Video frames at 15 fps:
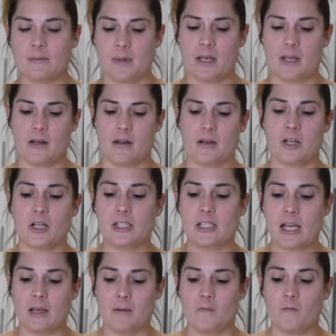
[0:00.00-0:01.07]
been a good
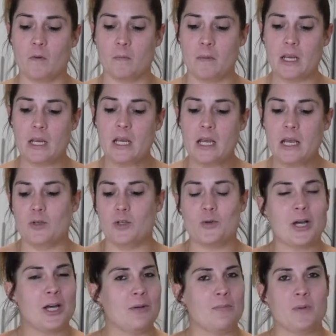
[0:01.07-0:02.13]
time for me. You
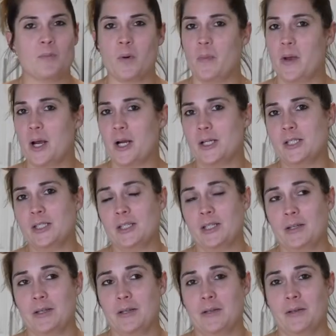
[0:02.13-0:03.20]
gotta be prepared
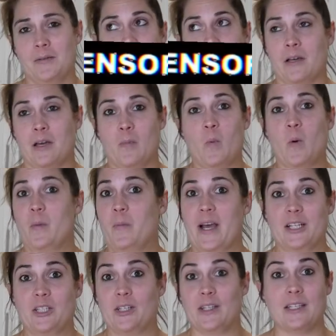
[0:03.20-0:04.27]
to up one
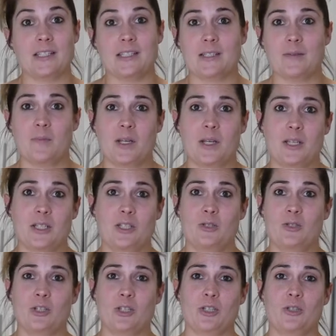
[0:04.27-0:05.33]
batch of these because you
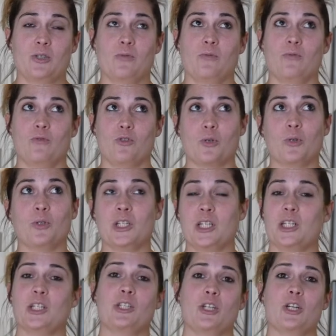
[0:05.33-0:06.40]
just truly
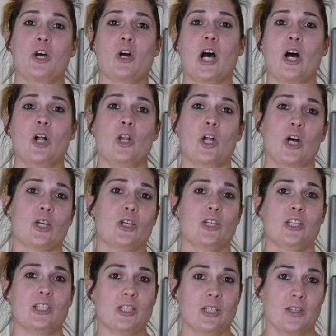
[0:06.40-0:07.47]
need to know how long you
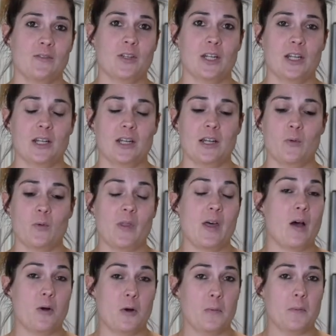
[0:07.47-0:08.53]
need to leave it in
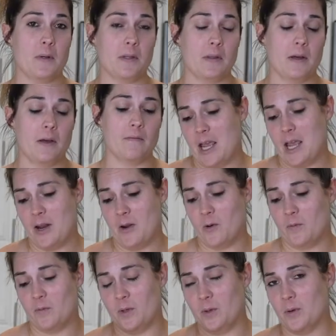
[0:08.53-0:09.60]
without opening the oven. And
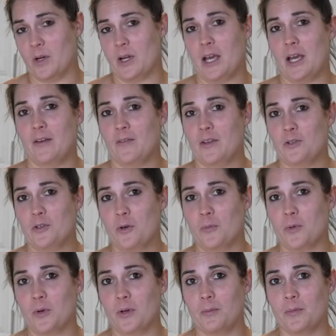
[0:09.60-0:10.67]
hopefully we're gonna have dope
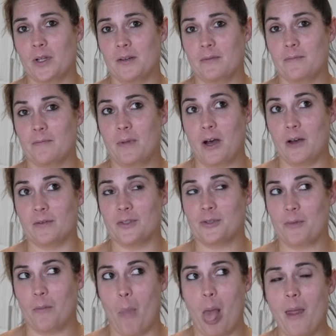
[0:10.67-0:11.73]
cream puffs.
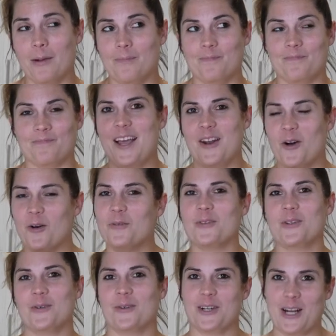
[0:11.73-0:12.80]
Blech. And
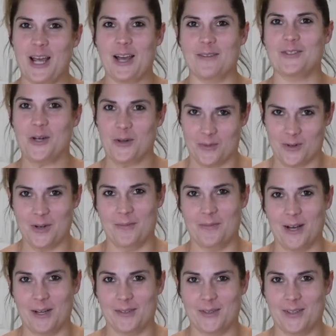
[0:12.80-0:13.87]
hopefully we're gonna have dope cream
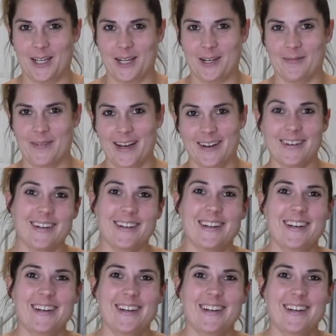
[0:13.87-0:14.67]
puffs when they come out.